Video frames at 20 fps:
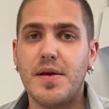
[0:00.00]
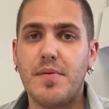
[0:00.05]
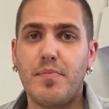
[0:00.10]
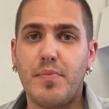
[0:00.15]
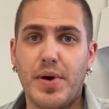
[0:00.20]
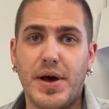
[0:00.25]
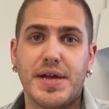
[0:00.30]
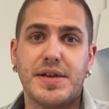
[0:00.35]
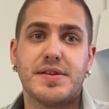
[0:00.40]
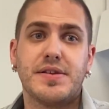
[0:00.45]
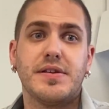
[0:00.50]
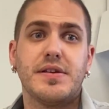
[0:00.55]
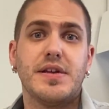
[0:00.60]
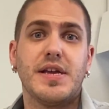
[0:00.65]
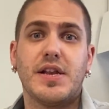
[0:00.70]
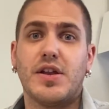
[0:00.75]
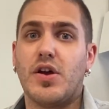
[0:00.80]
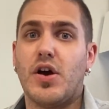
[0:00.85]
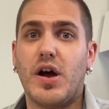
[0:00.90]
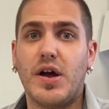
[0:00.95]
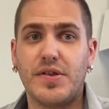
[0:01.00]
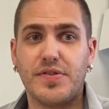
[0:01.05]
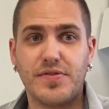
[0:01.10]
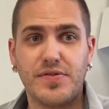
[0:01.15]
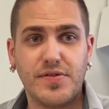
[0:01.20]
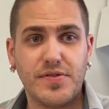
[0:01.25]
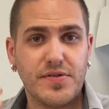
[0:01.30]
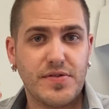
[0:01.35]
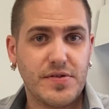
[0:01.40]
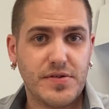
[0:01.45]
but it
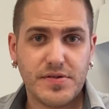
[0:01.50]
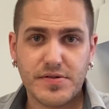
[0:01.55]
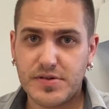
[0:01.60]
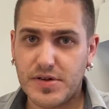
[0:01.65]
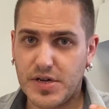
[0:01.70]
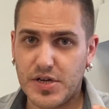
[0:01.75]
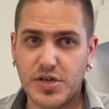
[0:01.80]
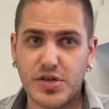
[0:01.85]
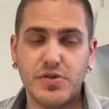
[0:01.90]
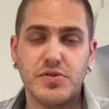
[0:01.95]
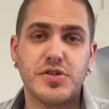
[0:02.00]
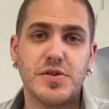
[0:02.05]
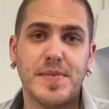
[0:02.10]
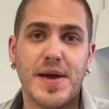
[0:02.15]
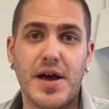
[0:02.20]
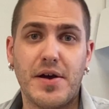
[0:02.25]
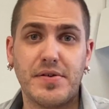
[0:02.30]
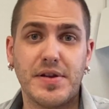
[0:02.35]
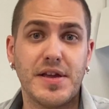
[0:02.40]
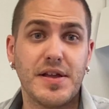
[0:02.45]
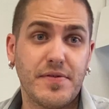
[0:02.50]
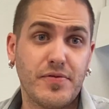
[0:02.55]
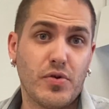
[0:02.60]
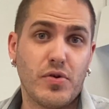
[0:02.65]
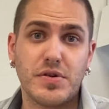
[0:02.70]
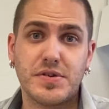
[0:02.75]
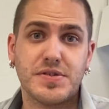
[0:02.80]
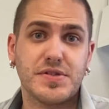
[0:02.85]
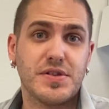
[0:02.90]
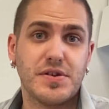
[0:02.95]
costs a huge amount. And of
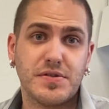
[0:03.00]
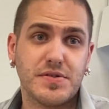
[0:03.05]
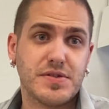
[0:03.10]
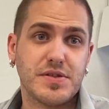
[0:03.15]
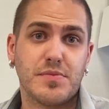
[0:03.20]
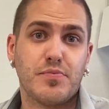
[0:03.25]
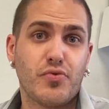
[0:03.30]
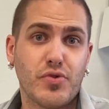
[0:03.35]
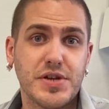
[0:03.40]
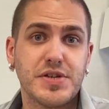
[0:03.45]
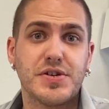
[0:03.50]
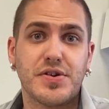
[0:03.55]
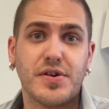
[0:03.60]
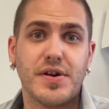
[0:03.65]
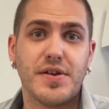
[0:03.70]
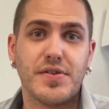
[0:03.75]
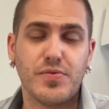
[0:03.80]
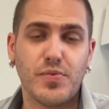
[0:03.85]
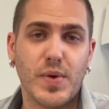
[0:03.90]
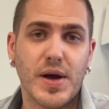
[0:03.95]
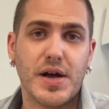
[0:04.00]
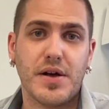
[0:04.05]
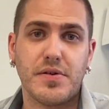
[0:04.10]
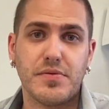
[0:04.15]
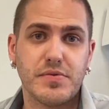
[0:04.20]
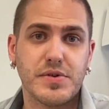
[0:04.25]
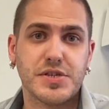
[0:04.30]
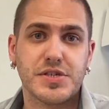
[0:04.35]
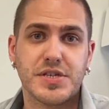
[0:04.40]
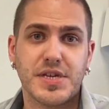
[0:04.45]
course, there's the printer as well,
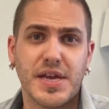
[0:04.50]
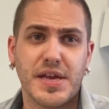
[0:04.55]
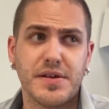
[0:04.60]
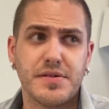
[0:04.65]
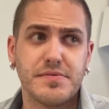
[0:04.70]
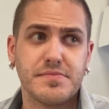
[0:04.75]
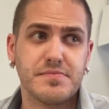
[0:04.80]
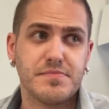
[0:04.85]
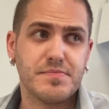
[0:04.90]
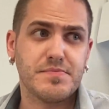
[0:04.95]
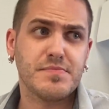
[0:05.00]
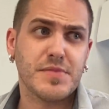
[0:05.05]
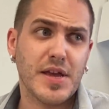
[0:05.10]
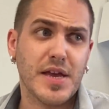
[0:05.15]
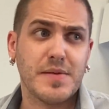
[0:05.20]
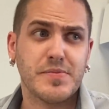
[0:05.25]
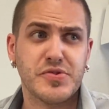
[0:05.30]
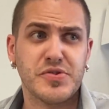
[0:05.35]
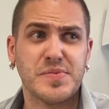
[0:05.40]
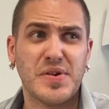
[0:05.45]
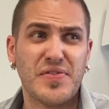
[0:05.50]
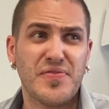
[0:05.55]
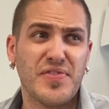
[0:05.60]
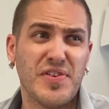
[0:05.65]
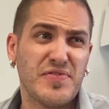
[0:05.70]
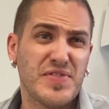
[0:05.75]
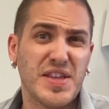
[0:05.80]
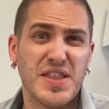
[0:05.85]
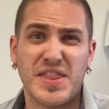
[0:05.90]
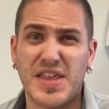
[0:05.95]
which can get up to about
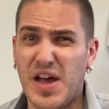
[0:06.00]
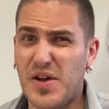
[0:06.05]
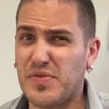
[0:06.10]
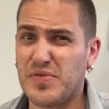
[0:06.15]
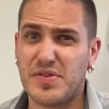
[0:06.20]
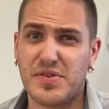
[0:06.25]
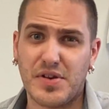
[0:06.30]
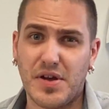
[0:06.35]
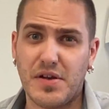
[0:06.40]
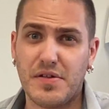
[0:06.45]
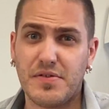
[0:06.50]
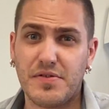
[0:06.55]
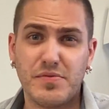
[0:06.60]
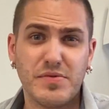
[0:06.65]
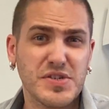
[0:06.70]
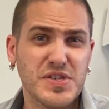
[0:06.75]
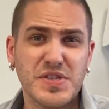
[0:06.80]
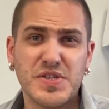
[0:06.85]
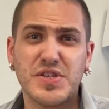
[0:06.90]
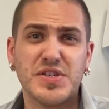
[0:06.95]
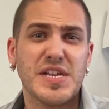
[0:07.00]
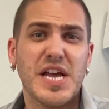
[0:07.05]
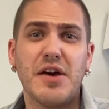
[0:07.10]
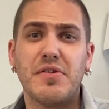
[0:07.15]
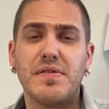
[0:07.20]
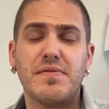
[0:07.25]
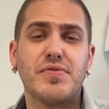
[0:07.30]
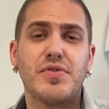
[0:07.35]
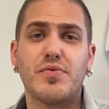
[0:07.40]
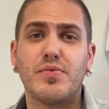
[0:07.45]
$50,000, which is just
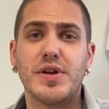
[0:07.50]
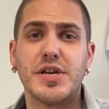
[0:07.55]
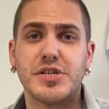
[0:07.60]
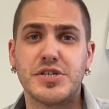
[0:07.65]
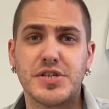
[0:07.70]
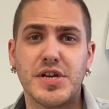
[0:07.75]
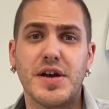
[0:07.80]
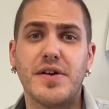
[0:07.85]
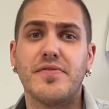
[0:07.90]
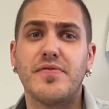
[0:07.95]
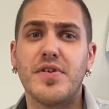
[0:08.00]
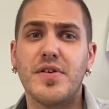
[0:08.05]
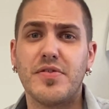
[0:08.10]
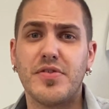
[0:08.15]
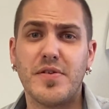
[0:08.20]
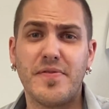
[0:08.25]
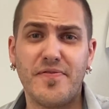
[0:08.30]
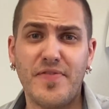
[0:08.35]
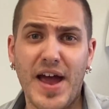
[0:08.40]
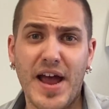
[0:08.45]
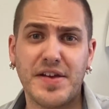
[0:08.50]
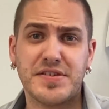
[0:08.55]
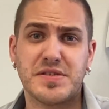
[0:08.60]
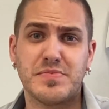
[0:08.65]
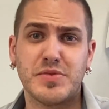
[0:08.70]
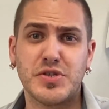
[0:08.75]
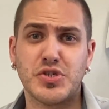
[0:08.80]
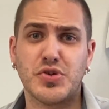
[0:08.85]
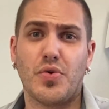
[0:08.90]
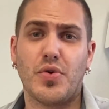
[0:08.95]
out of the reach of the vast
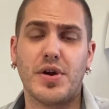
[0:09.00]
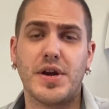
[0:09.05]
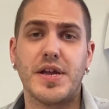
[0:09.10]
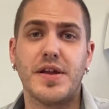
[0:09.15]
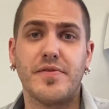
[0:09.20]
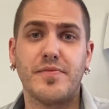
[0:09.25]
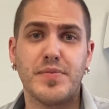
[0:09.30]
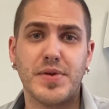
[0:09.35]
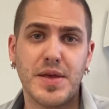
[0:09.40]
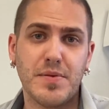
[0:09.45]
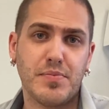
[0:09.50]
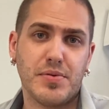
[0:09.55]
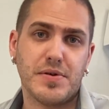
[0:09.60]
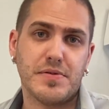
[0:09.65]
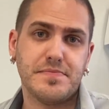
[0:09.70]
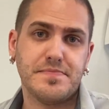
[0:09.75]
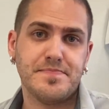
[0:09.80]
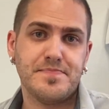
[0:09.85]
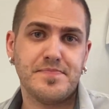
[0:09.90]
majority of people.